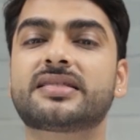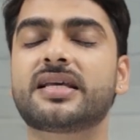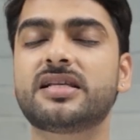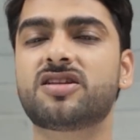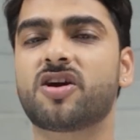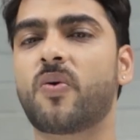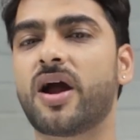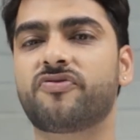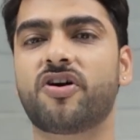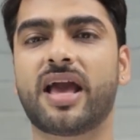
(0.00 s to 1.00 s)
The skills
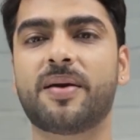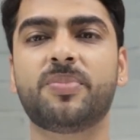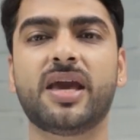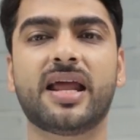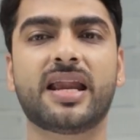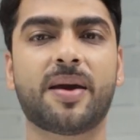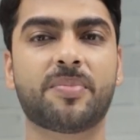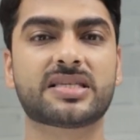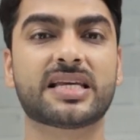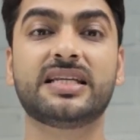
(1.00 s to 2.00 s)
required for MBA and
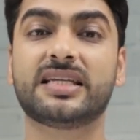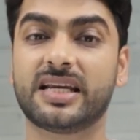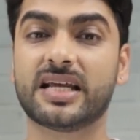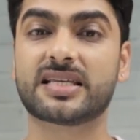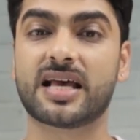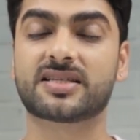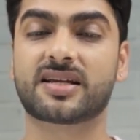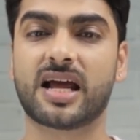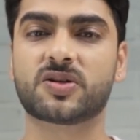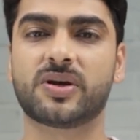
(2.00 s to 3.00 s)
MS in data science
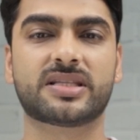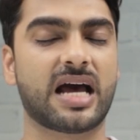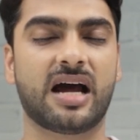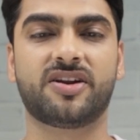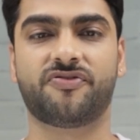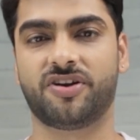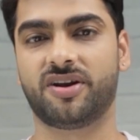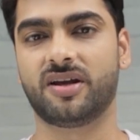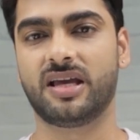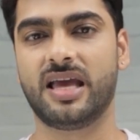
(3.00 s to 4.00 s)
graduates are
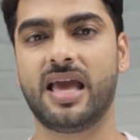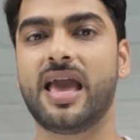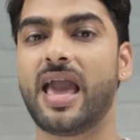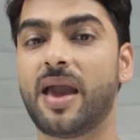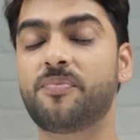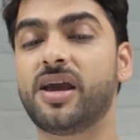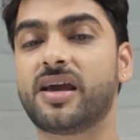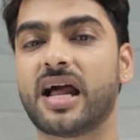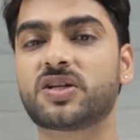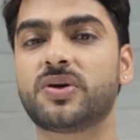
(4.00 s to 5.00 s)
different. MBA
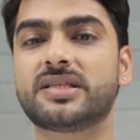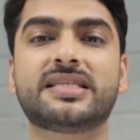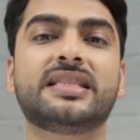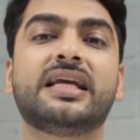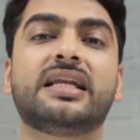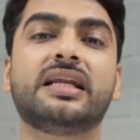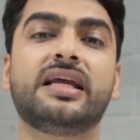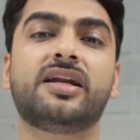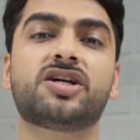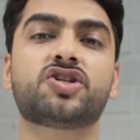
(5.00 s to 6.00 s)
graduates need
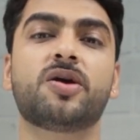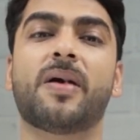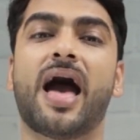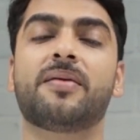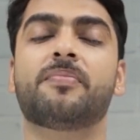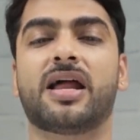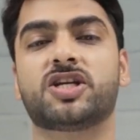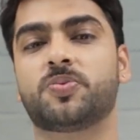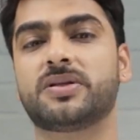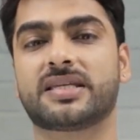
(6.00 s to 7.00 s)
leadership and
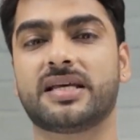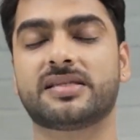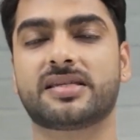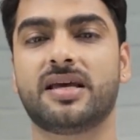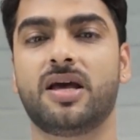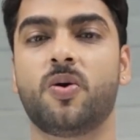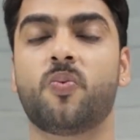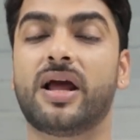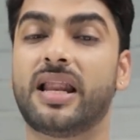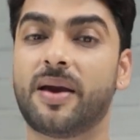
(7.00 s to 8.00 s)
management skills,
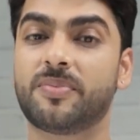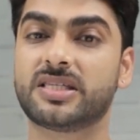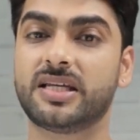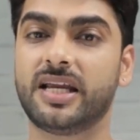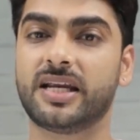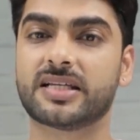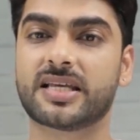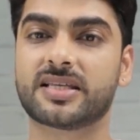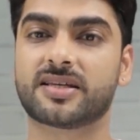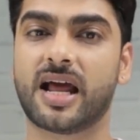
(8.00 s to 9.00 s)
while MS in data
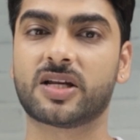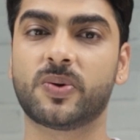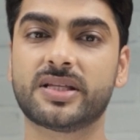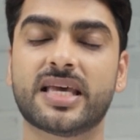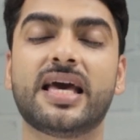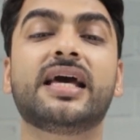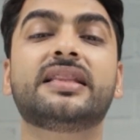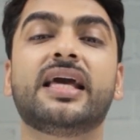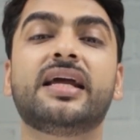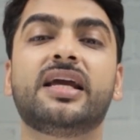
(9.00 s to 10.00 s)
science graduates,
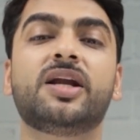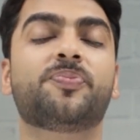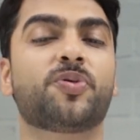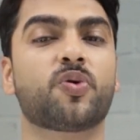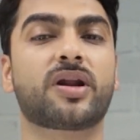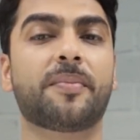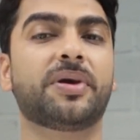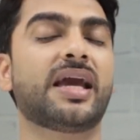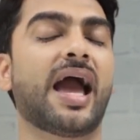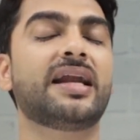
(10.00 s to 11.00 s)
they need
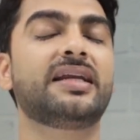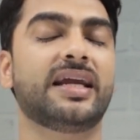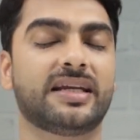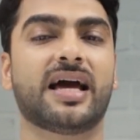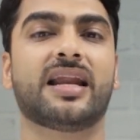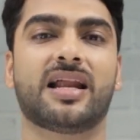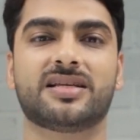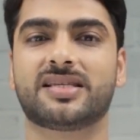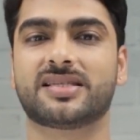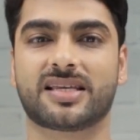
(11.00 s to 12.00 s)
programming and data
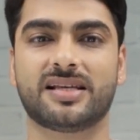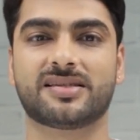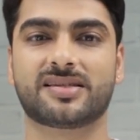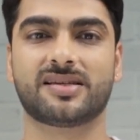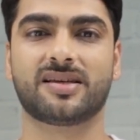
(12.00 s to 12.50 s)
analysis skills.